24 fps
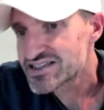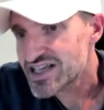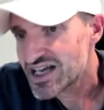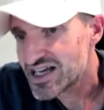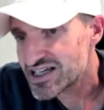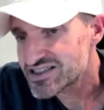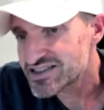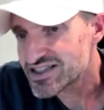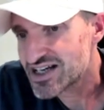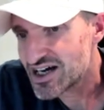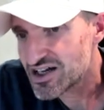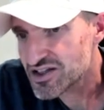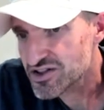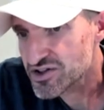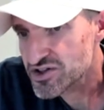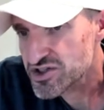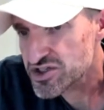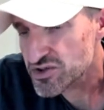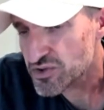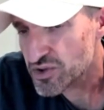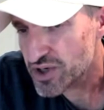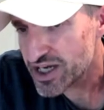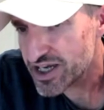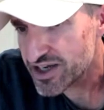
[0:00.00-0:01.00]

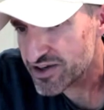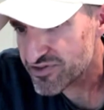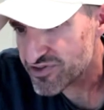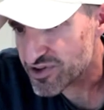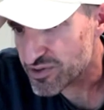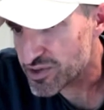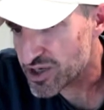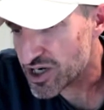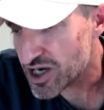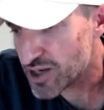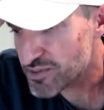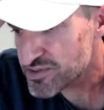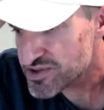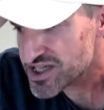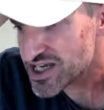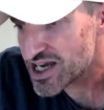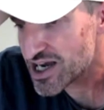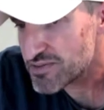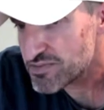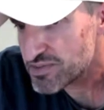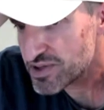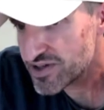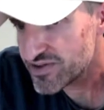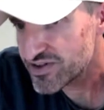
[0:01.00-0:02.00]
$10 away from an
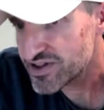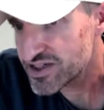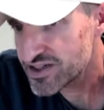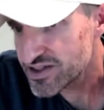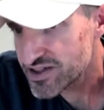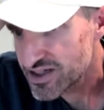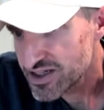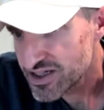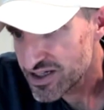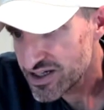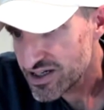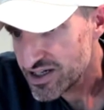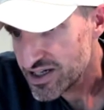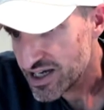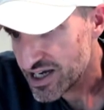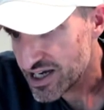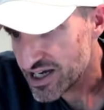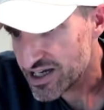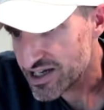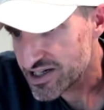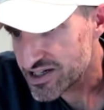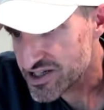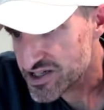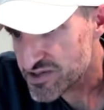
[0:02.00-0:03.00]
upside pivot
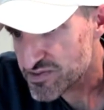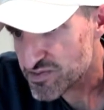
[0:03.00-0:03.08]
and